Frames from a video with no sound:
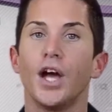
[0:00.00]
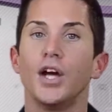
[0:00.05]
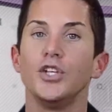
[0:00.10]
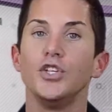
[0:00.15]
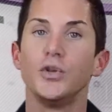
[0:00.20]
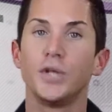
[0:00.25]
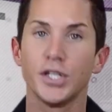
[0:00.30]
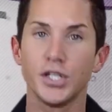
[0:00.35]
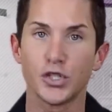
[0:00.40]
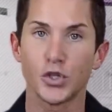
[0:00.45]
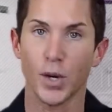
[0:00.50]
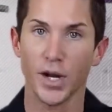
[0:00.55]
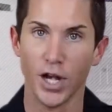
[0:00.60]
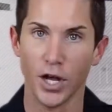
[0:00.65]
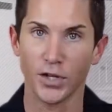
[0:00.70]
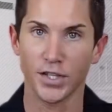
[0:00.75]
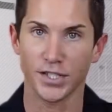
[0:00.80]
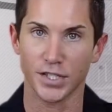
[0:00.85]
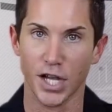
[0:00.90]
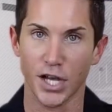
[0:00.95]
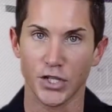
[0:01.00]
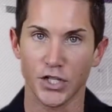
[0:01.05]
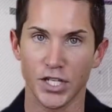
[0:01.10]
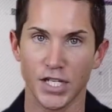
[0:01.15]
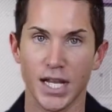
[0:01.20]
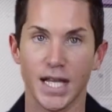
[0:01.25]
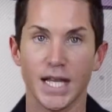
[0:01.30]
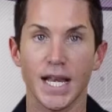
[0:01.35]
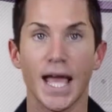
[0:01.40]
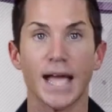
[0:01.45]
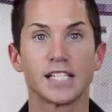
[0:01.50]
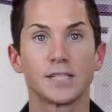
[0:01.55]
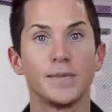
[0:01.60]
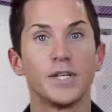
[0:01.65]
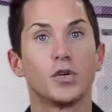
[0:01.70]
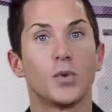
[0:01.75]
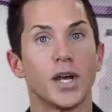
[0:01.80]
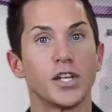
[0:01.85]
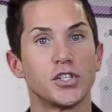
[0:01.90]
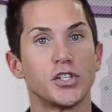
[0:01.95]
You can join our discussion and ask me
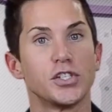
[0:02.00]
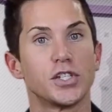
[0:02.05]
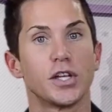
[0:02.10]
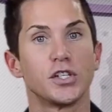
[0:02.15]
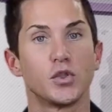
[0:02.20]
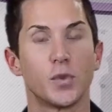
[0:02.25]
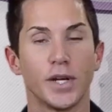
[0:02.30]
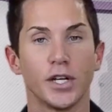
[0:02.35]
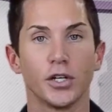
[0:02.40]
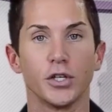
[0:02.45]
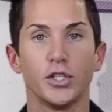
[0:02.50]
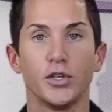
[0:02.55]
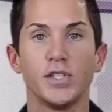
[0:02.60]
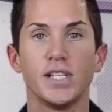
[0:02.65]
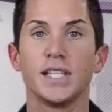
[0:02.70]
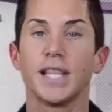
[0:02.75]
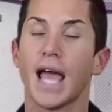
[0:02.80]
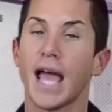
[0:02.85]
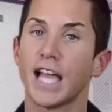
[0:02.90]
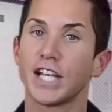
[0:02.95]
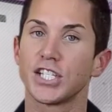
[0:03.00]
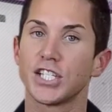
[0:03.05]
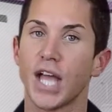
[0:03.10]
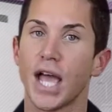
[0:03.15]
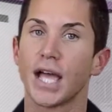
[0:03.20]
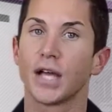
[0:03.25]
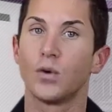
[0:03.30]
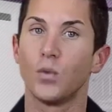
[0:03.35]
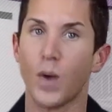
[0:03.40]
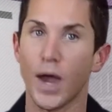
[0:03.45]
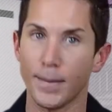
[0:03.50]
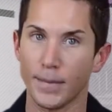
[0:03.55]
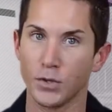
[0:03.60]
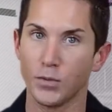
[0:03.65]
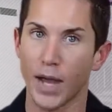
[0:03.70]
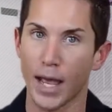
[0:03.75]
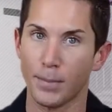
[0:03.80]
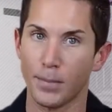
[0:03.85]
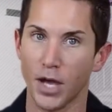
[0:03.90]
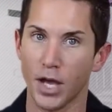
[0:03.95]
questions on Twitter using the hashtag
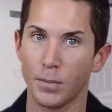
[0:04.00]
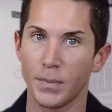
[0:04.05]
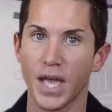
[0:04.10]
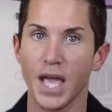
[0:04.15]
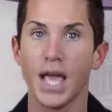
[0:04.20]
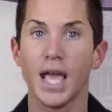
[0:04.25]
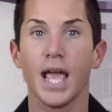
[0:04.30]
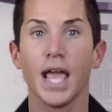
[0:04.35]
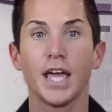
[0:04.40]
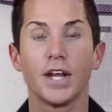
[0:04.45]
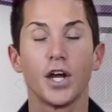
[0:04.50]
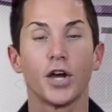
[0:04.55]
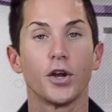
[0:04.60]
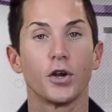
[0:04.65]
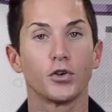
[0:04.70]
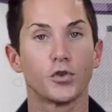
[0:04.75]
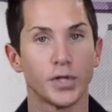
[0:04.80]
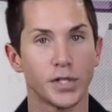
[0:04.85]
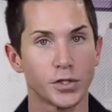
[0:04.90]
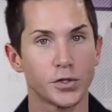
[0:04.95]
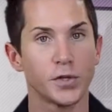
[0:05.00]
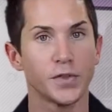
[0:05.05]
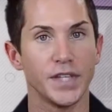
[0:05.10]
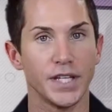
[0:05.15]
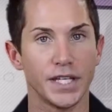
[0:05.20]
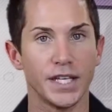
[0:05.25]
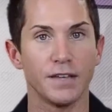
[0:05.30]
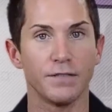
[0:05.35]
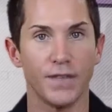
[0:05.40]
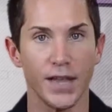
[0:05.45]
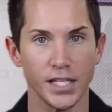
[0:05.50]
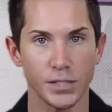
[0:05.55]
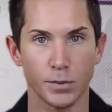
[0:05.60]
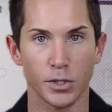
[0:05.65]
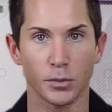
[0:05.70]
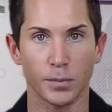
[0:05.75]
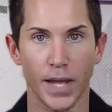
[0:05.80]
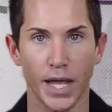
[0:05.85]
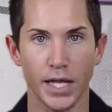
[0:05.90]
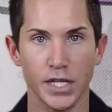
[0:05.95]
WaymonWrapUp and on our Critical Thinking
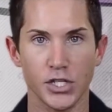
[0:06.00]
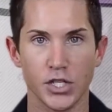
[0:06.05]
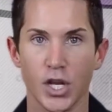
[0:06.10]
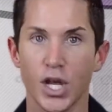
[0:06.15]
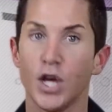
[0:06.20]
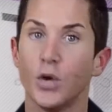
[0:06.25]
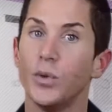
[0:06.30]
Facebook page,